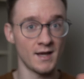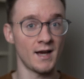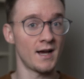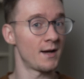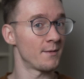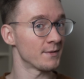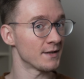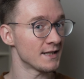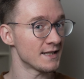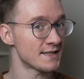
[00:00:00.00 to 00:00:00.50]

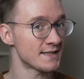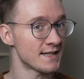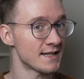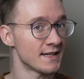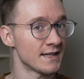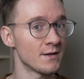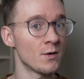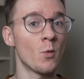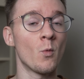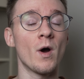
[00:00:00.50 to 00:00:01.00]
I'm gonna say
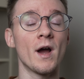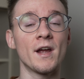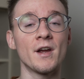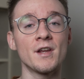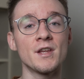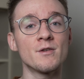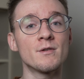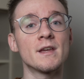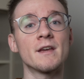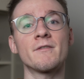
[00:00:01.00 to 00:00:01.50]
it. Why are
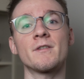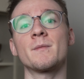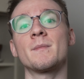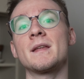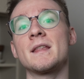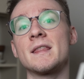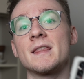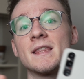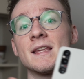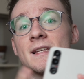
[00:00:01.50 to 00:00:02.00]
you giving
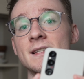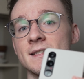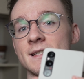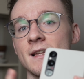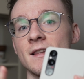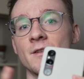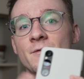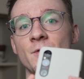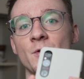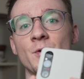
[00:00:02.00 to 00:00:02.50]
me this
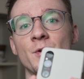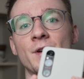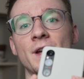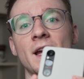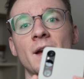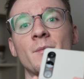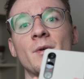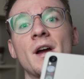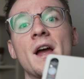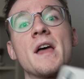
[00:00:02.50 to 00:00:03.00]
telephoto
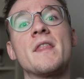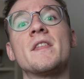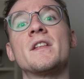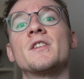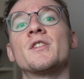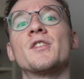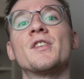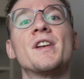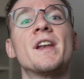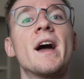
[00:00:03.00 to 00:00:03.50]
camera and then
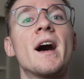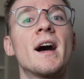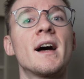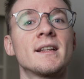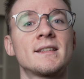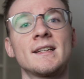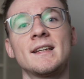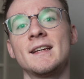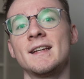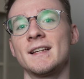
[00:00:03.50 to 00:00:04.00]
you're
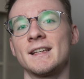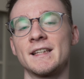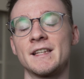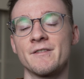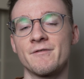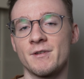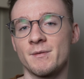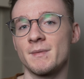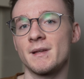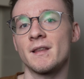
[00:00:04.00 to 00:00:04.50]
not
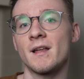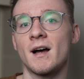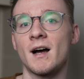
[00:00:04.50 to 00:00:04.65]
giving me the